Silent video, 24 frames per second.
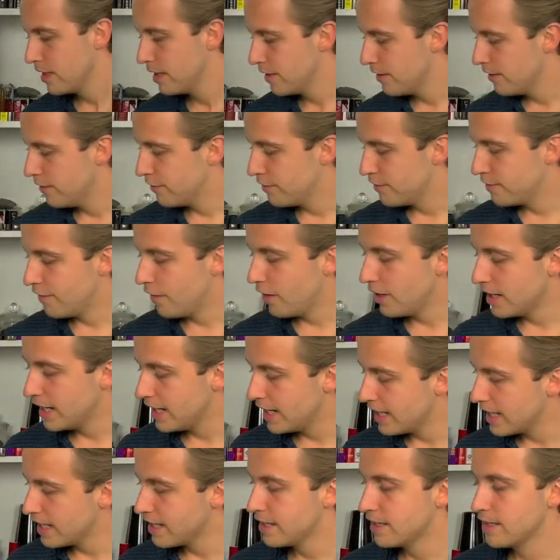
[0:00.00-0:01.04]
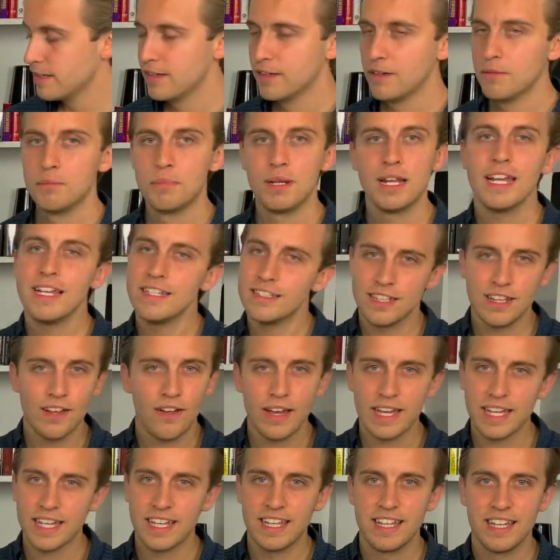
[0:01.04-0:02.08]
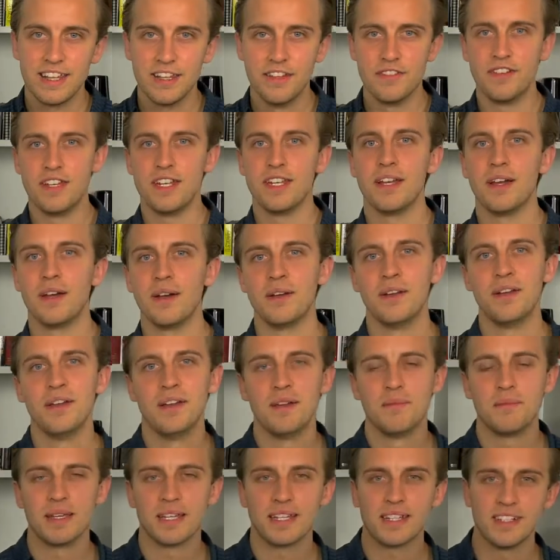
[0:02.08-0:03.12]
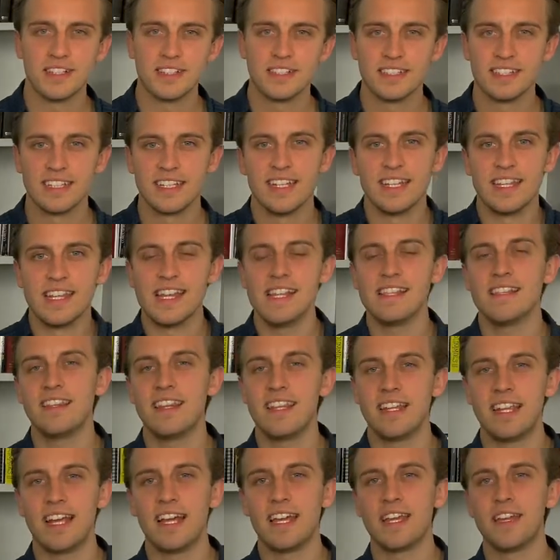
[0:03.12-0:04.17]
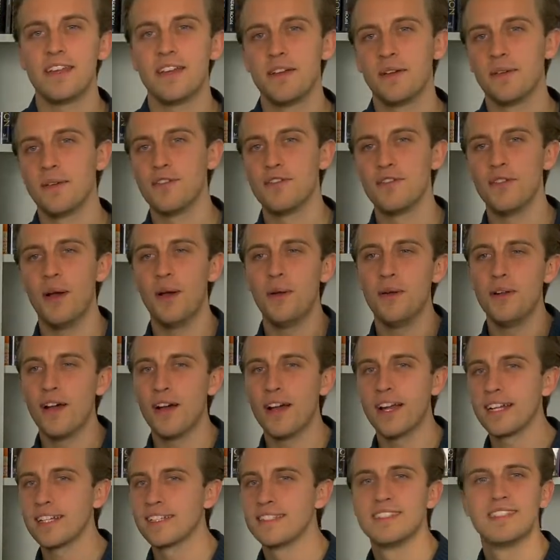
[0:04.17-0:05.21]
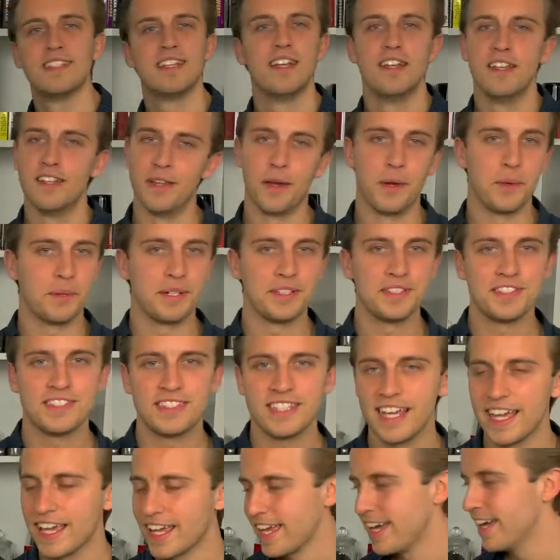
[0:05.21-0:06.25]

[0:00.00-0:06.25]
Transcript: Finally, please like the video, because at the end of the day, with no likes, no one's seeing it.